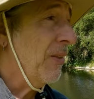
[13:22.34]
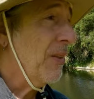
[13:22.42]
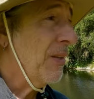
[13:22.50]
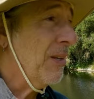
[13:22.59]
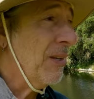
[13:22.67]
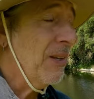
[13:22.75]

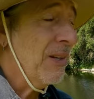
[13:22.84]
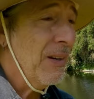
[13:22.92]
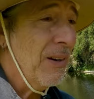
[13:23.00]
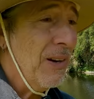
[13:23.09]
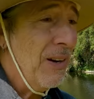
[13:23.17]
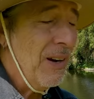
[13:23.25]
The
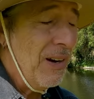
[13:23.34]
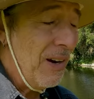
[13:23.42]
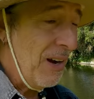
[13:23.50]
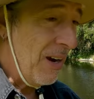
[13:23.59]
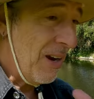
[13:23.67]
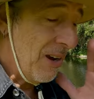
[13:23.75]

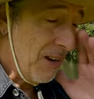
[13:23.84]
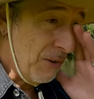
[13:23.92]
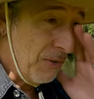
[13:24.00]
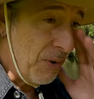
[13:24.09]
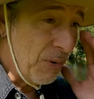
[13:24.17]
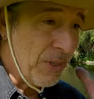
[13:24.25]
eye
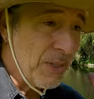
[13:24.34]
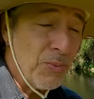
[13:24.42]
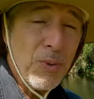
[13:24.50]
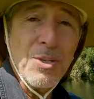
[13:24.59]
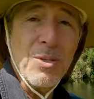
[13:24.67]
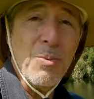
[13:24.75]
autofocus,
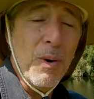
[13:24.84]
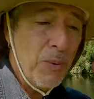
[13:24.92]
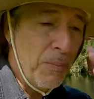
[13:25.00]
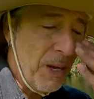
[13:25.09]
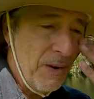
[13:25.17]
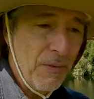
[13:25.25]
which is what
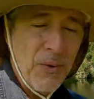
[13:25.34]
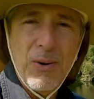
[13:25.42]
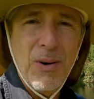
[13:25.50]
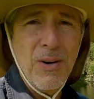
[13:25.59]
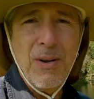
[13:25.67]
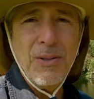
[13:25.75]
we're paying
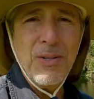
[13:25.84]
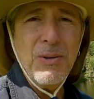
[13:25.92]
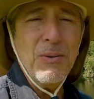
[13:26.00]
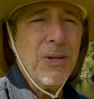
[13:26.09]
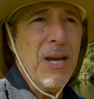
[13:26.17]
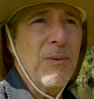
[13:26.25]
for on all
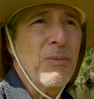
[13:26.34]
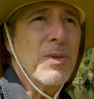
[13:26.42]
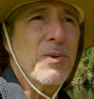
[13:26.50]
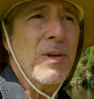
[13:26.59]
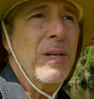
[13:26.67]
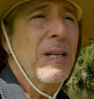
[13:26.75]
these new
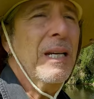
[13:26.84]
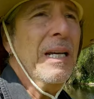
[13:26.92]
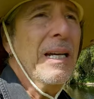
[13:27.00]
cameras, right?